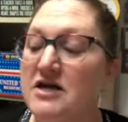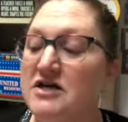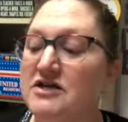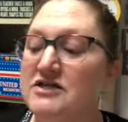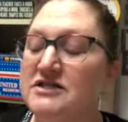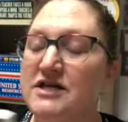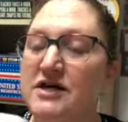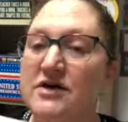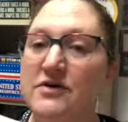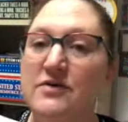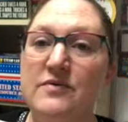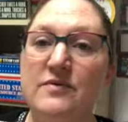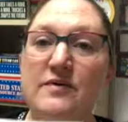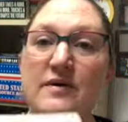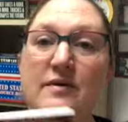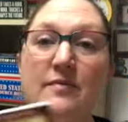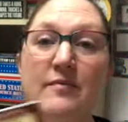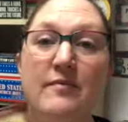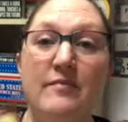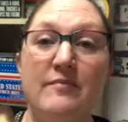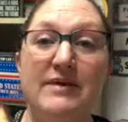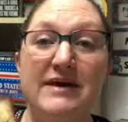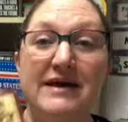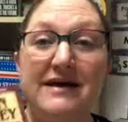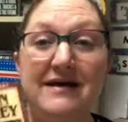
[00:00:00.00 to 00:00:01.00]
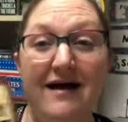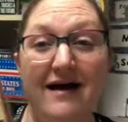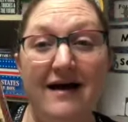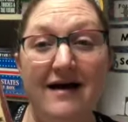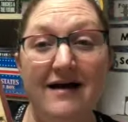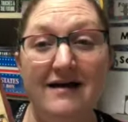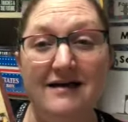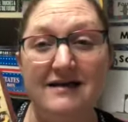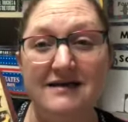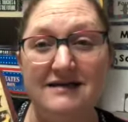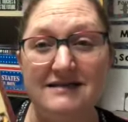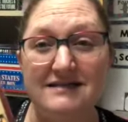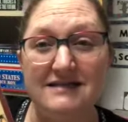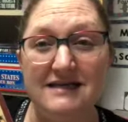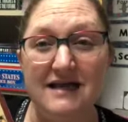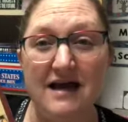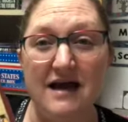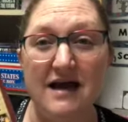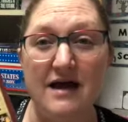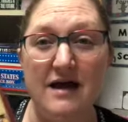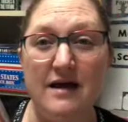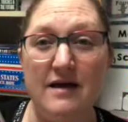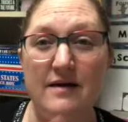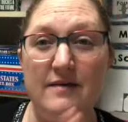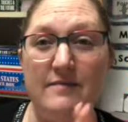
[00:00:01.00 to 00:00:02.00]
So because
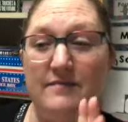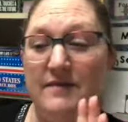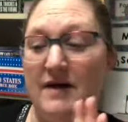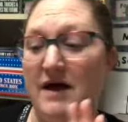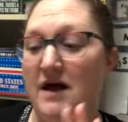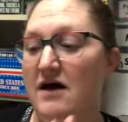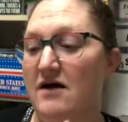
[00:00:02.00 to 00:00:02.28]
um,